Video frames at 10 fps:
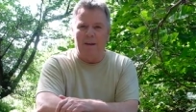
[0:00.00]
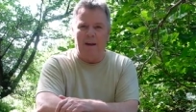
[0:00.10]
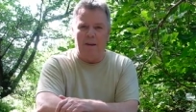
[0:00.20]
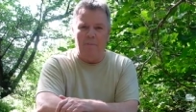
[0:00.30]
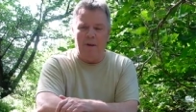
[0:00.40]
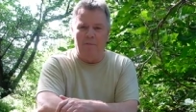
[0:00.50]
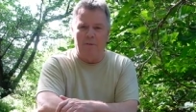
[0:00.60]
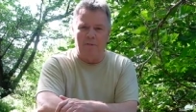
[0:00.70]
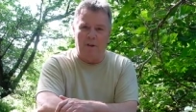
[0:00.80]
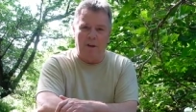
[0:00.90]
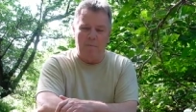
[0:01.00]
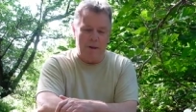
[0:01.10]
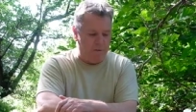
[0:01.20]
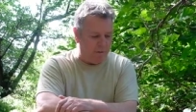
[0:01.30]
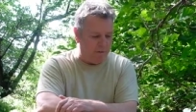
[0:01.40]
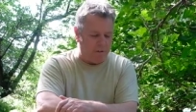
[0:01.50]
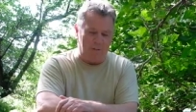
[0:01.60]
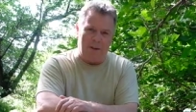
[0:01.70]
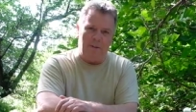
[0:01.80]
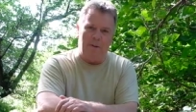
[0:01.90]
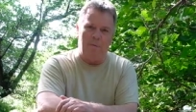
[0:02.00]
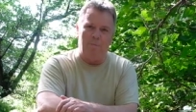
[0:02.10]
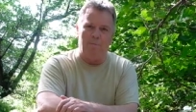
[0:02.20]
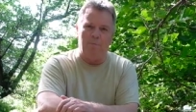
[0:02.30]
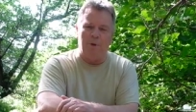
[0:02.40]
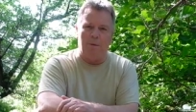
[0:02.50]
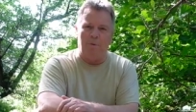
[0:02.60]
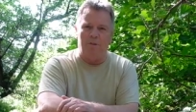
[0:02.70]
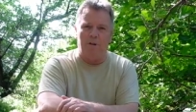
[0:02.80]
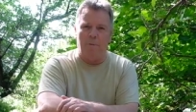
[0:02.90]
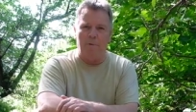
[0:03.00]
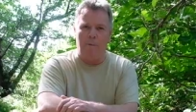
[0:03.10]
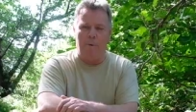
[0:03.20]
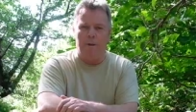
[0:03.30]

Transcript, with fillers: any meaningful time in to, to set the camera trap up.